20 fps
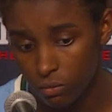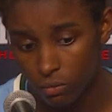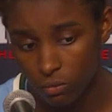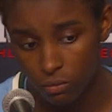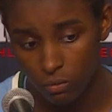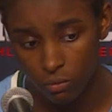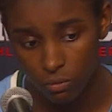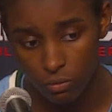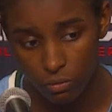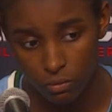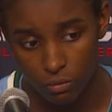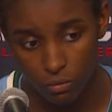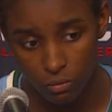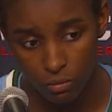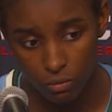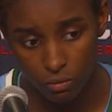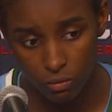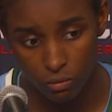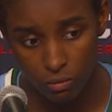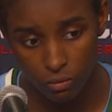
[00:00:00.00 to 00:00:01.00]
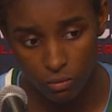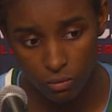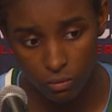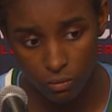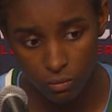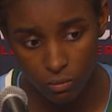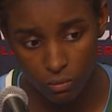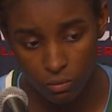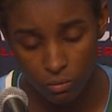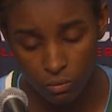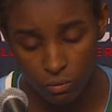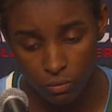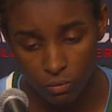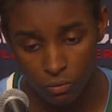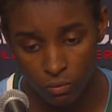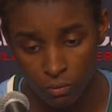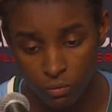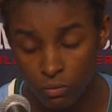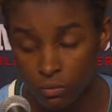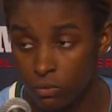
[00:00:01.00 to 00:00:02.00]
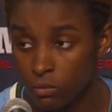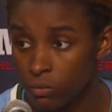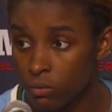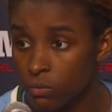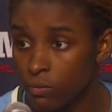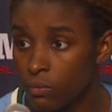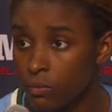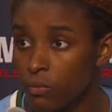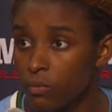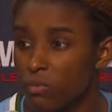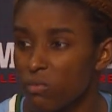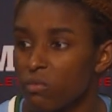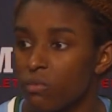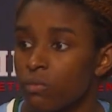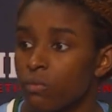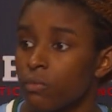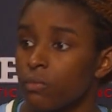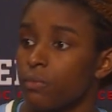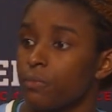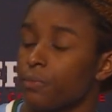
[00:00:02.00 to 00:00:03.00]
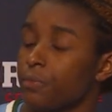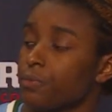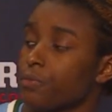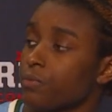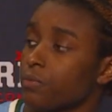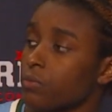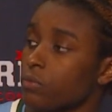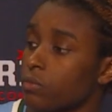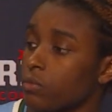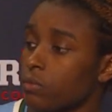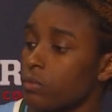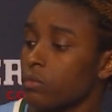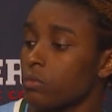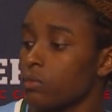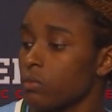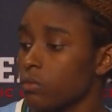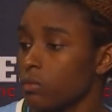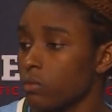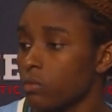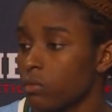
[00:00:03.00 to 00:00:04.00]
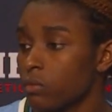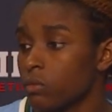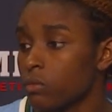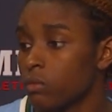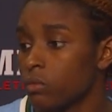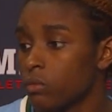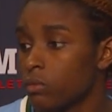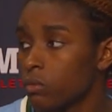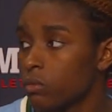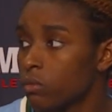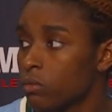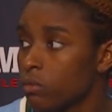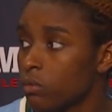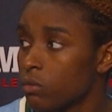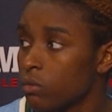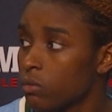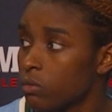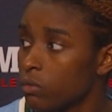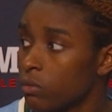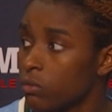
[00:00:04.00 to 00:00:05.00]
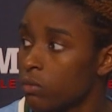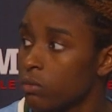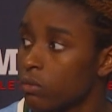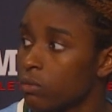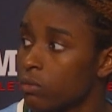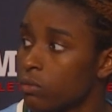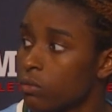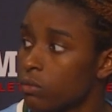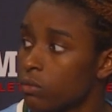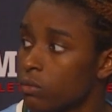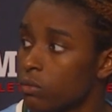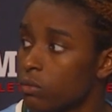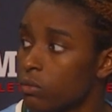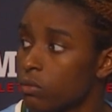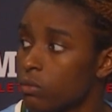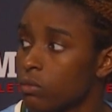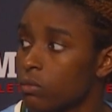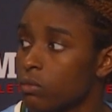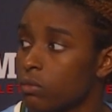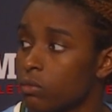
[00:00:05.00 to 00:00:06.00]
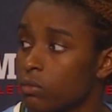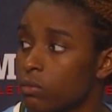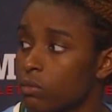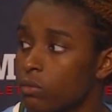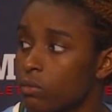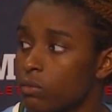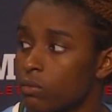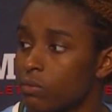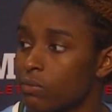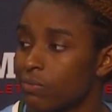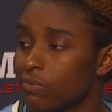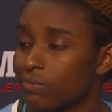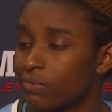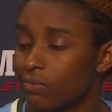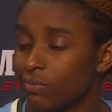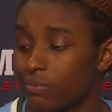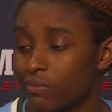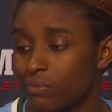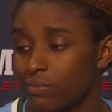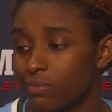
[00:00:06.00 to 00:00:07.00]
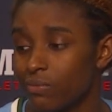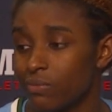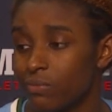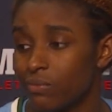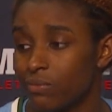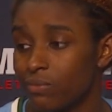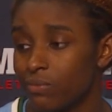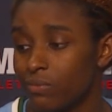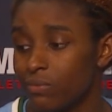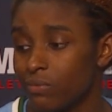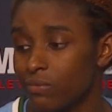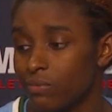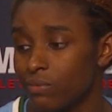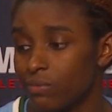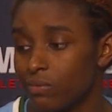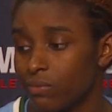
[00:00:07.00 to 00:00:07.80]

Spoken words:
[no speech]